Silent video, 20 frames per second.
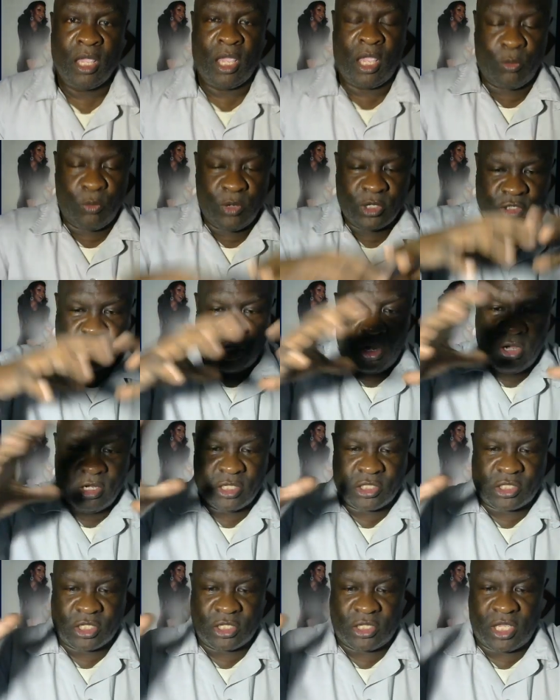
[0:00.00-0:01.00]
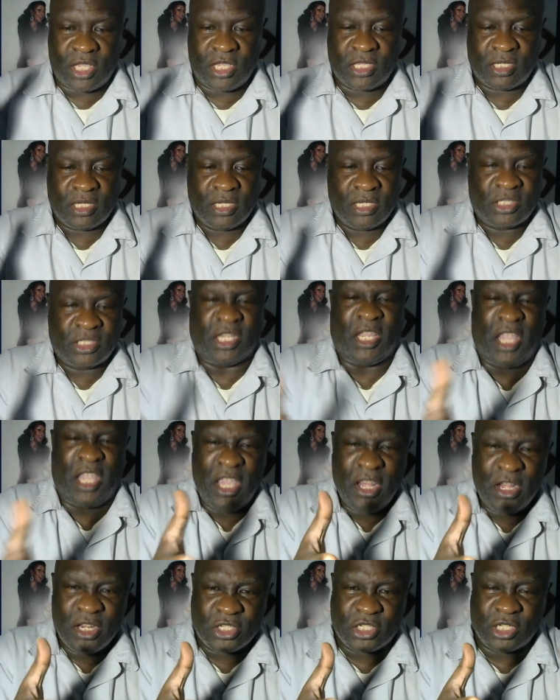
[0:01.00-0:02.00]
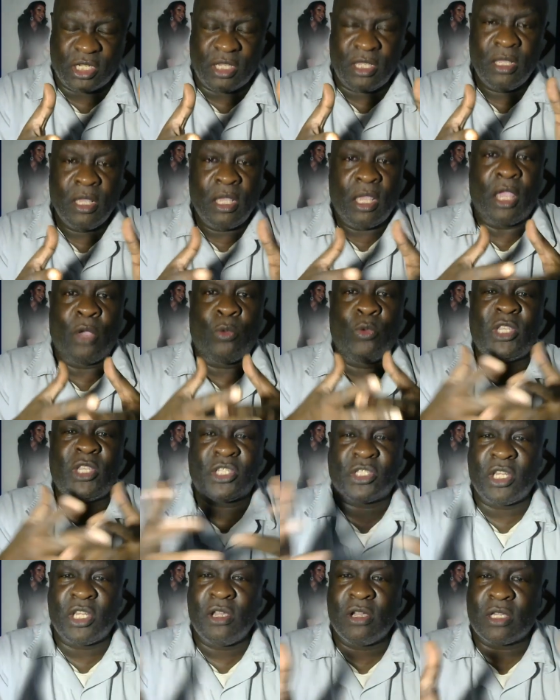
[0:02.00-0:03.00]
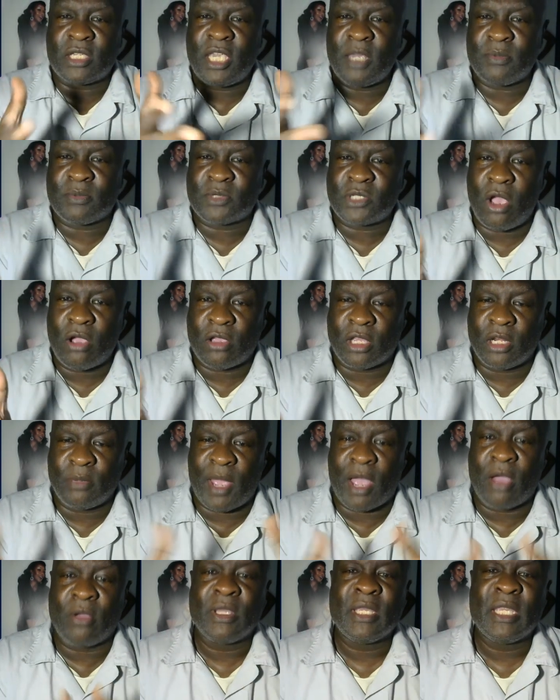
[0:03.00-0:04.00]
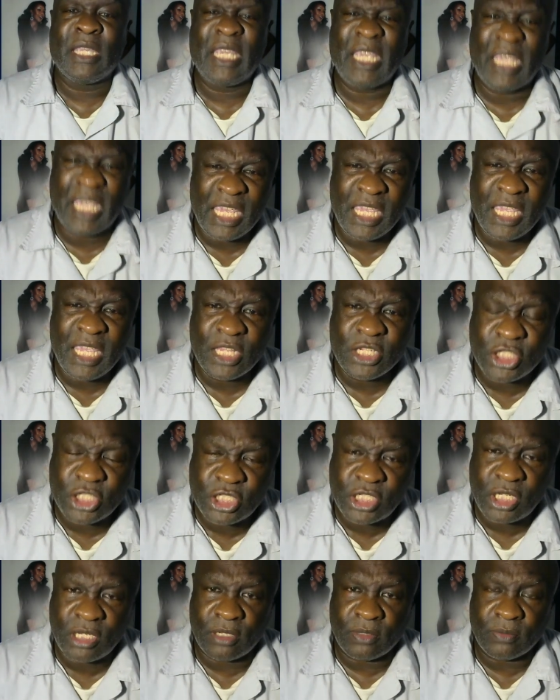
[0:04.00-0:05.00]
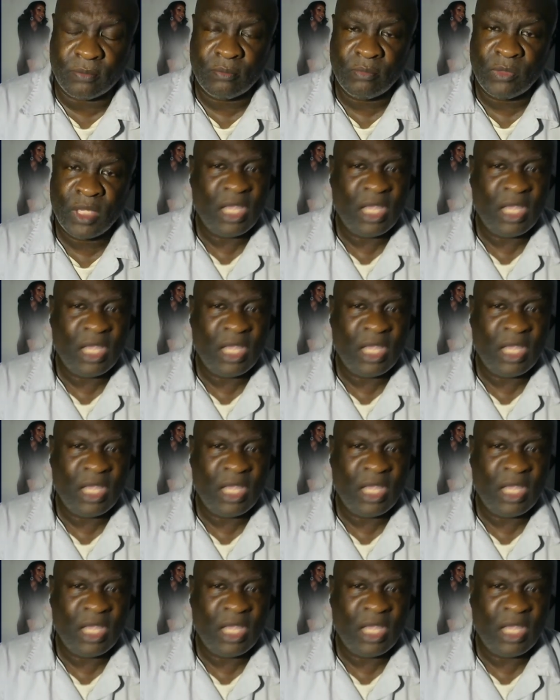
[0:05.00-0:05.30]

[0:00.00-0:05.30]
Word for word: And we turn into these to energy and we still keep talking about he and she.